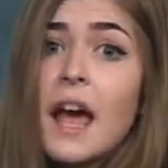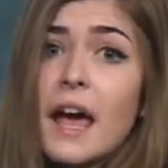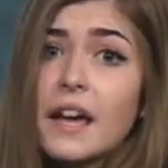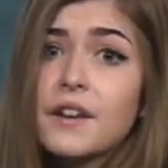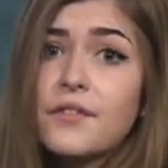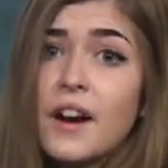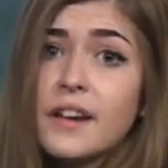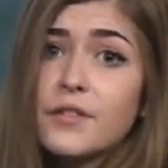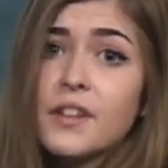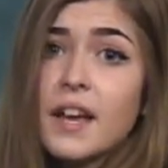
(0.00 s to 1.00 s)
and to find
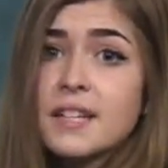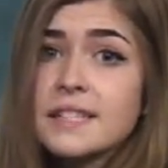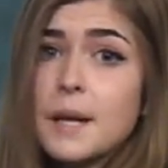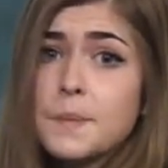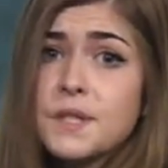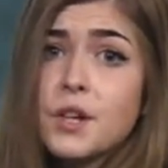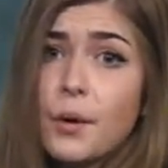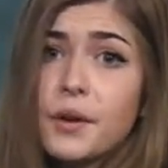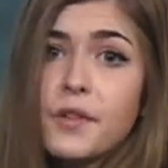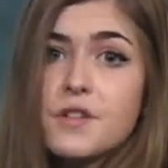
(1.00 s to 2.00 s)
out the next steps to
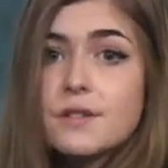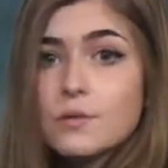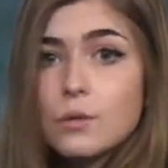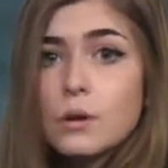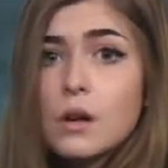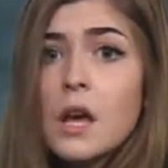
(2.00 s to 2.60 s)
going to their school,